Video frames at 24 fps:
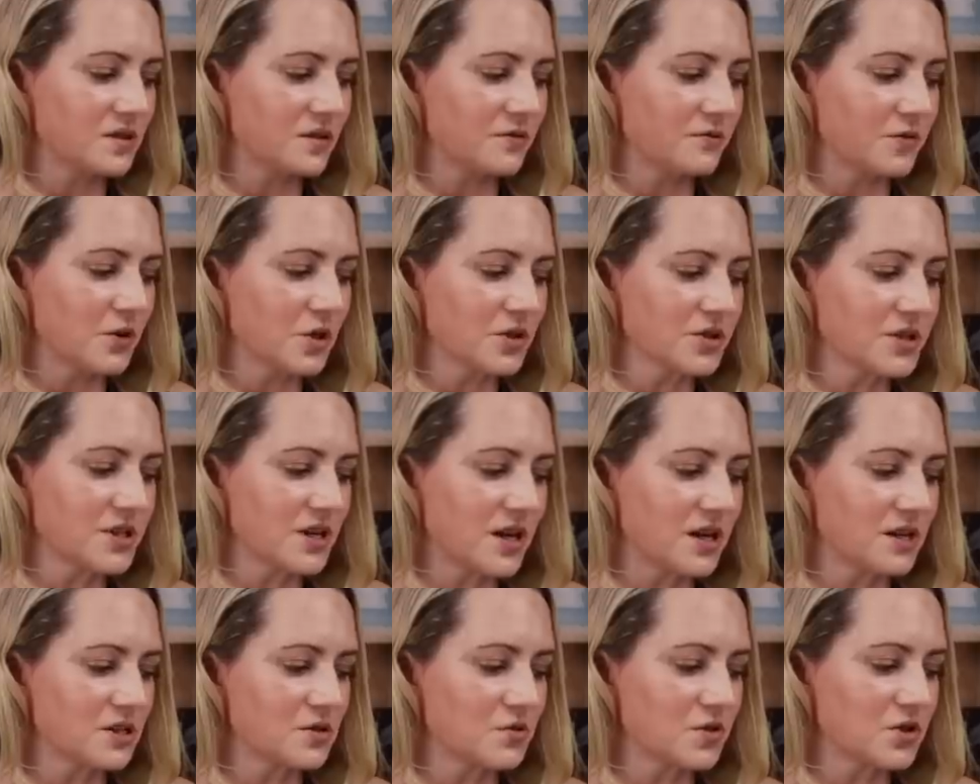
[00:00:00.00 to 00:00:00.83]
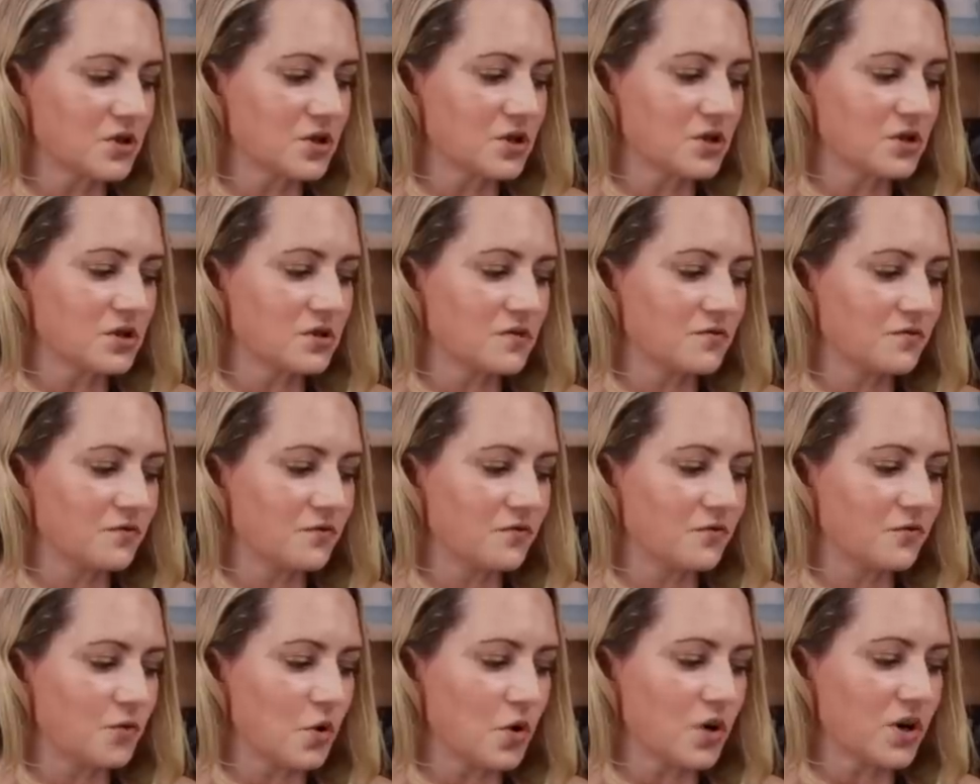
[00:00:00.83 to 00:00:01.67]
the full size, which is
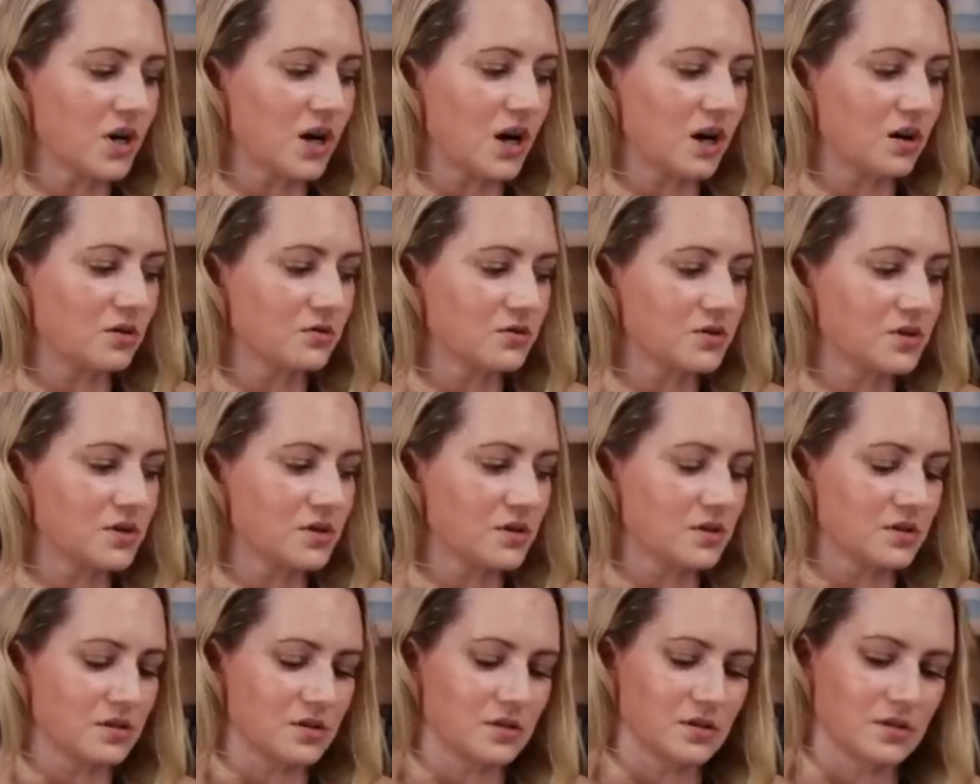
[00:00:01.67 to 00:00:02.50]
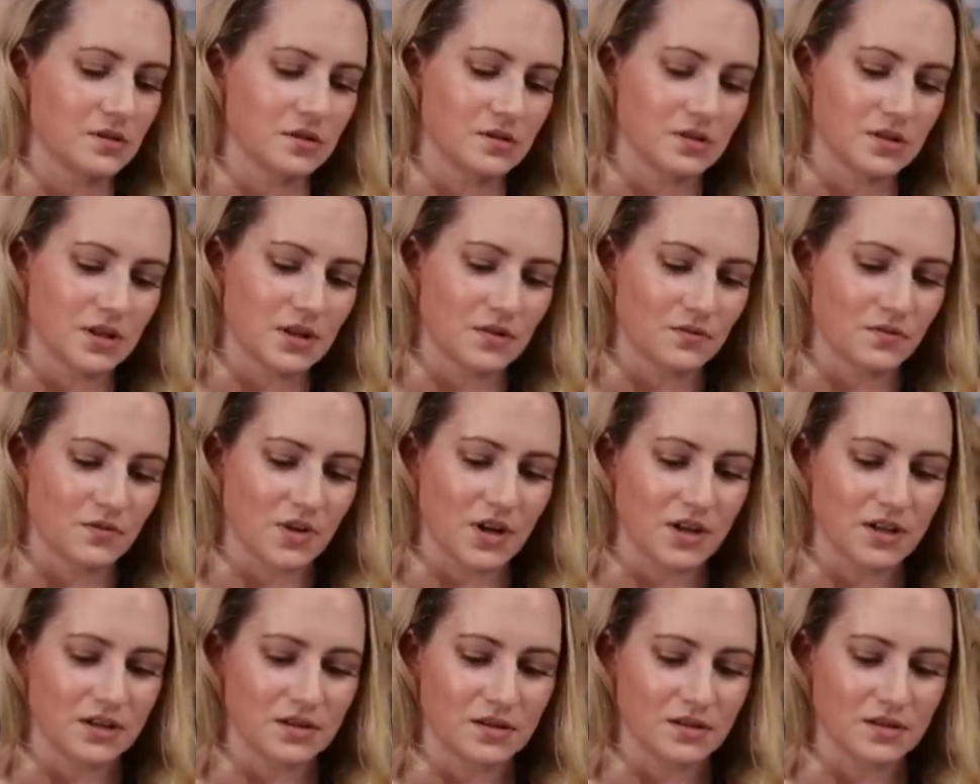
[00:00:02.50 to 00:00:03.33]
4 ounces. Is that
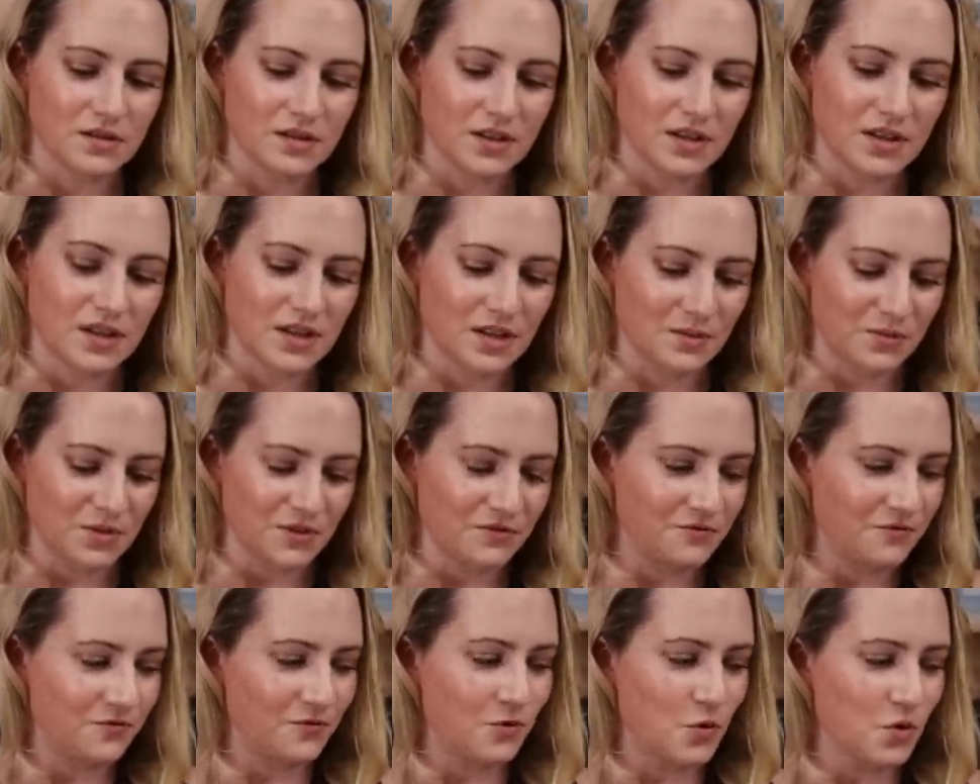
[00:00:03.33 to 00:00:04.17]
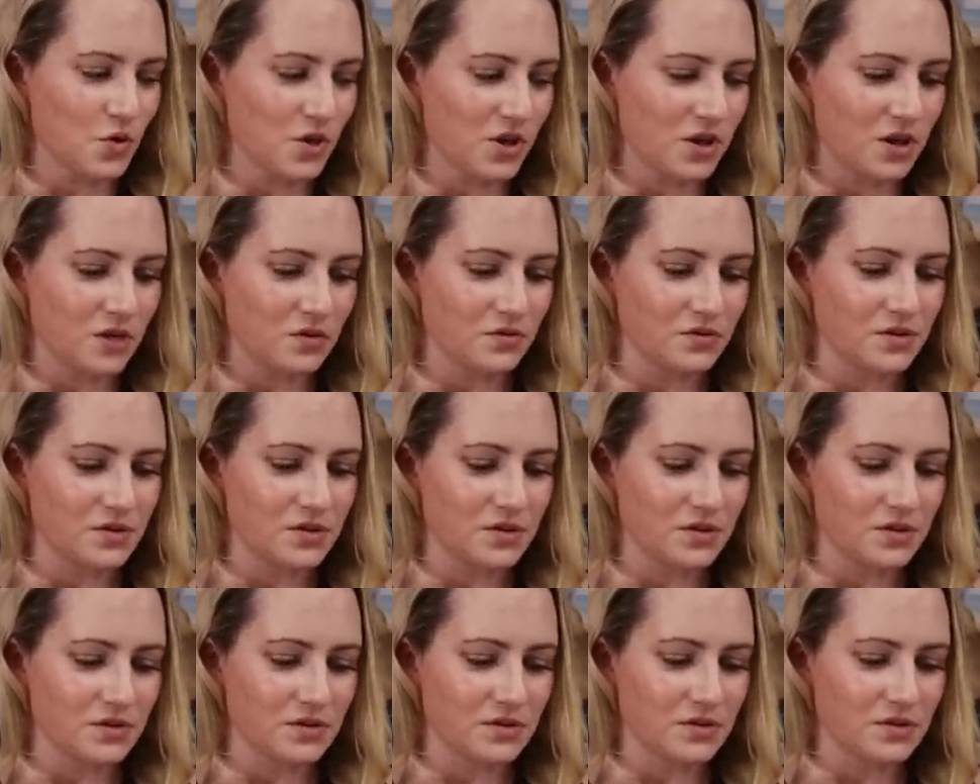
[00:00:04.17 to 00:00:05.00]
right? That can't be 4
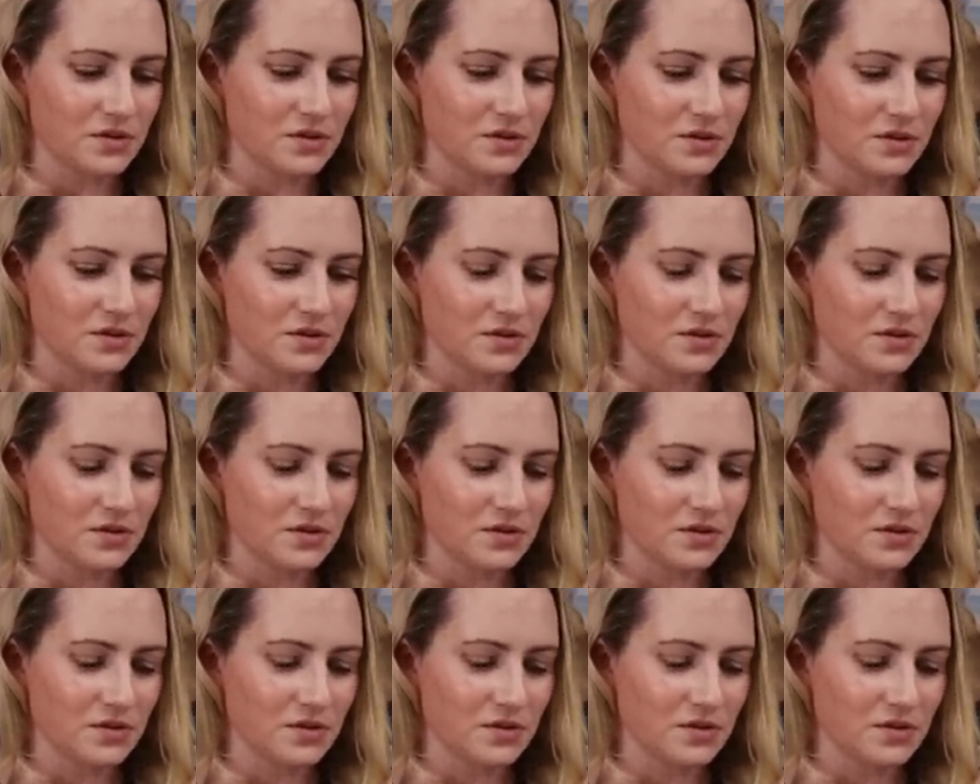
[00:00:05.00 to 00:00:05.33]
ounces.